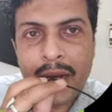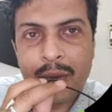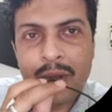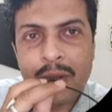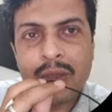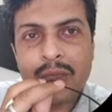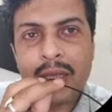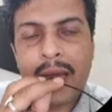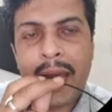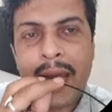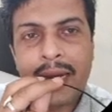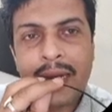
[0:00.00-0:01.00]
And we know
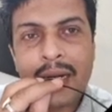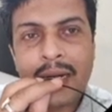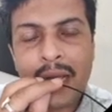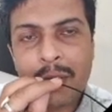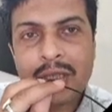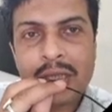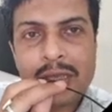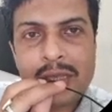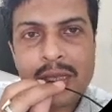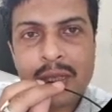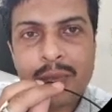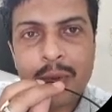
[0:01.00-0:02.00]
the antenna
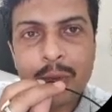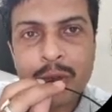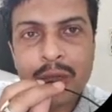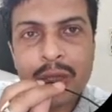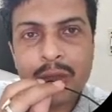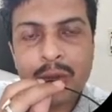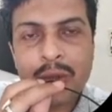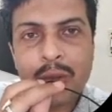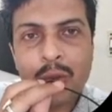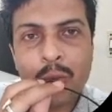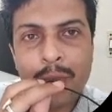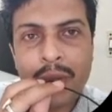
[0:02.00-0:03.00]
dimensions are proportional to
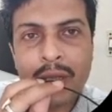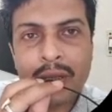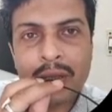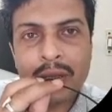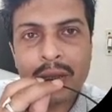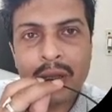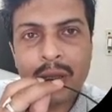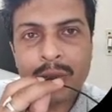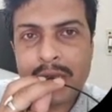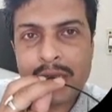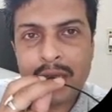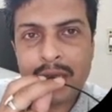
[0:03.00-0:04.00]
the wavelength
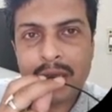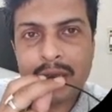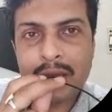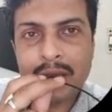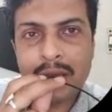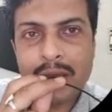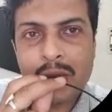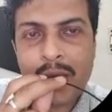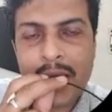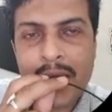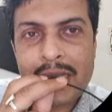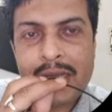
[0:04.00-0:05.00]
of the signal.
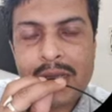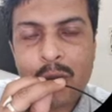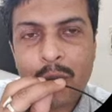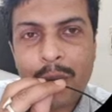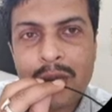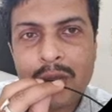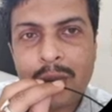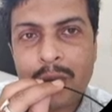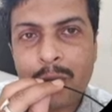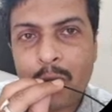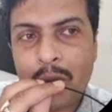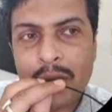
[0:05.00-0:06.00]
So, as the wavelength
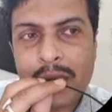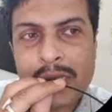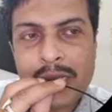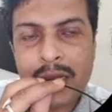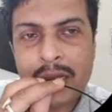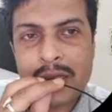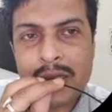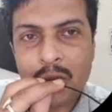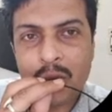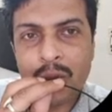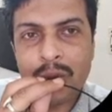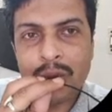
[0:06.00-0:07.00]
of the modulated signal
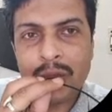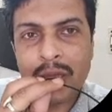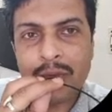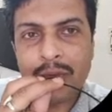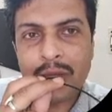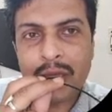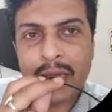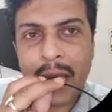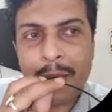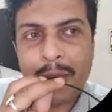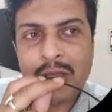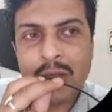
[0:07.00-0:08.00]
is low, therefore, the
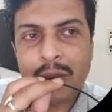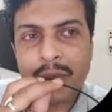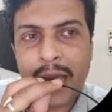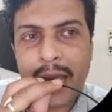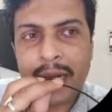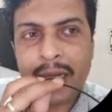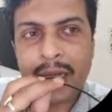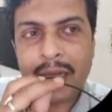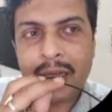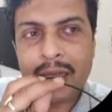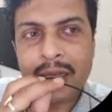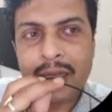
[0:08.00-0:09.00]
dimension of the
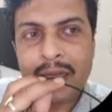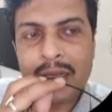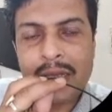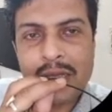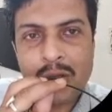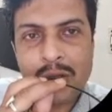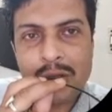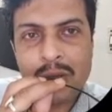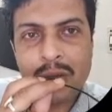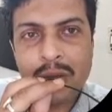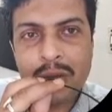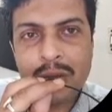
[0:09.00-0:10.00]
antenna is
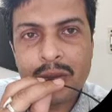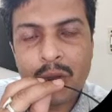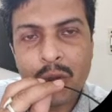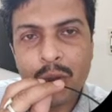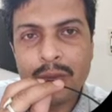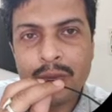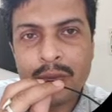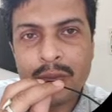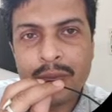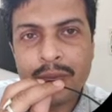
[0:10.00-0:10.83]
also low.